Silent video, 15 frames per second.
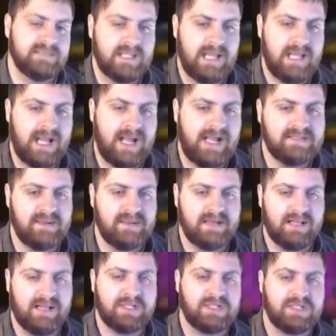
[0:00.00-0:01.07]
adds to my
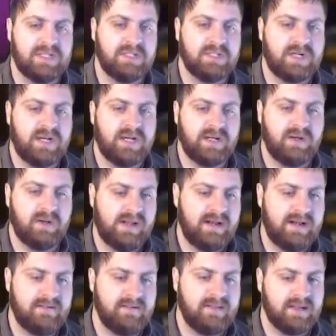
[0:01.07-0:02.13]
collection. I'm trying to gold out
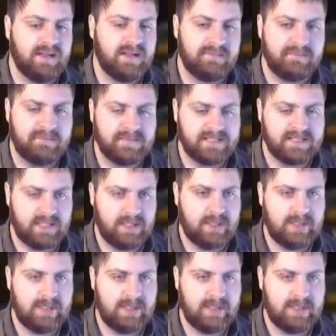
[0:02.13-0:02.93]
everything. So,